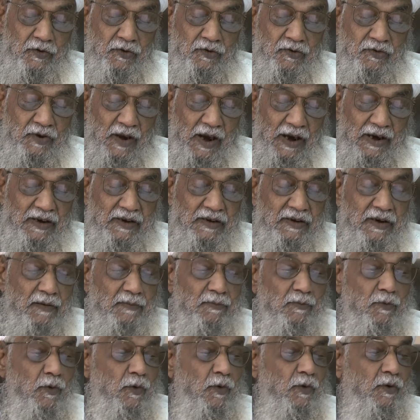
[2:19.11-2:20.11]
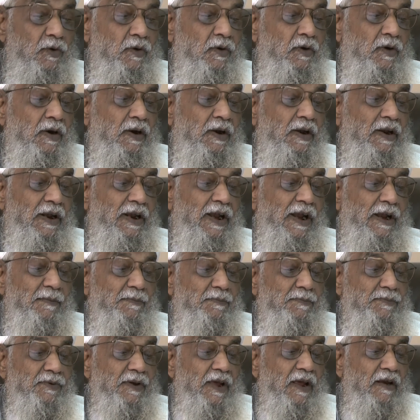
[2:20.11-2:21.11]
to sight the moon
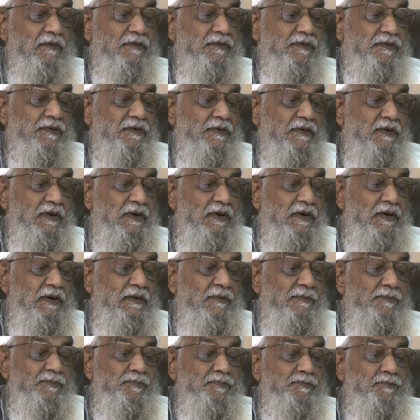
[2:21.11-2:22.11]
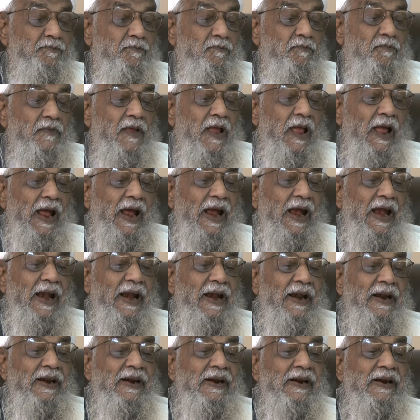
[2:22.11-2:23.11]
himself
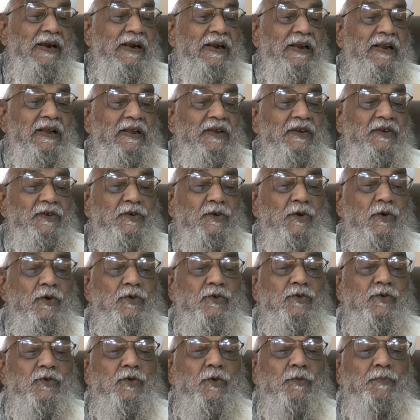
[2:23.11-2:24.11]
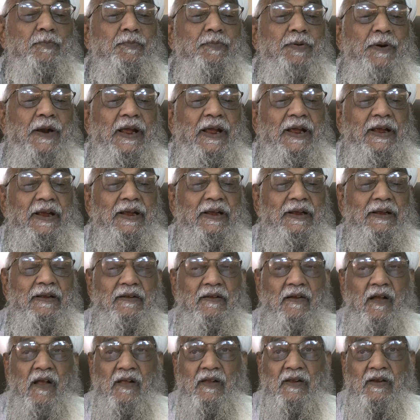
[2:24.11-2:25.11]
and used to pray
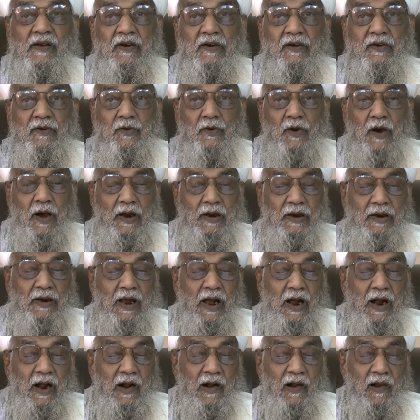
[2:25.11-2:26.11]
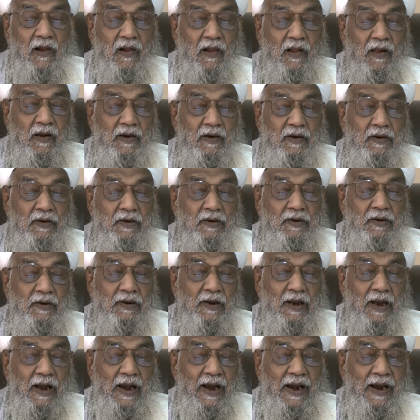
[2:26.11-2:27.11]
to Allah
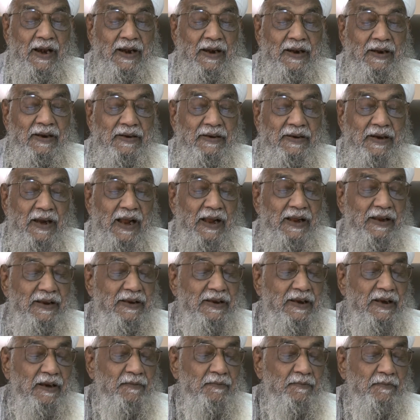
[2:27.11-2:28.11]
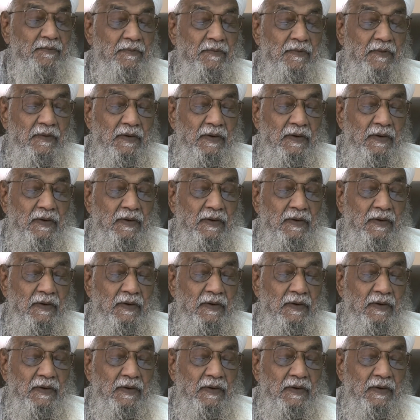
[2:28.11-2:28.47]
and thank him